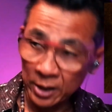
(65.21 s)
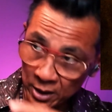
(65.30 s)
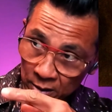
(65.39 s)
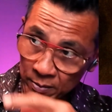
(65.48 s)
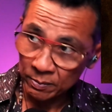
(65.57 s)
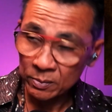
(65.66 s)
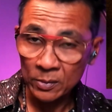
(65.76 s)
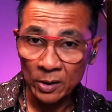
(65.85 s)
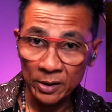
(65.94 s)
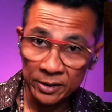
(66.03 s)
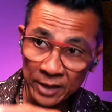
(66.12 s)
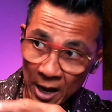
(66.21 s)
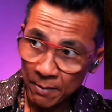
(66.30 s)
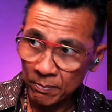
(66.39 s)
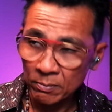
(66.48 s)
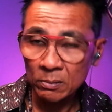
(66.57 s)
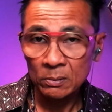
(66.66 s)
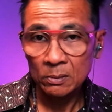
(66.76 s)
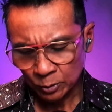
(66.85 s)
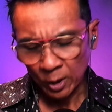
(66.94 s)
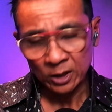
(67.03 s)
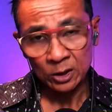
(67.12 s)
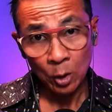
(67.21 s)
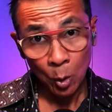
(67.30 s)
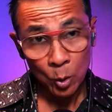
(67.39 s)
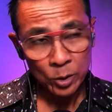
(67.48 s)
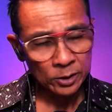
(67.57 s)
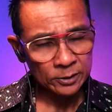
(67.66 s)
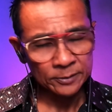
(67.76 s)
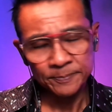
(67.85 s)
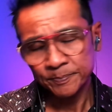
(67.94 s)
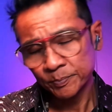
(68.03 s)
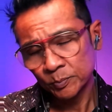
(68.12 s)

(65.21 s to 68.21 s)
him, them. Next one, kun.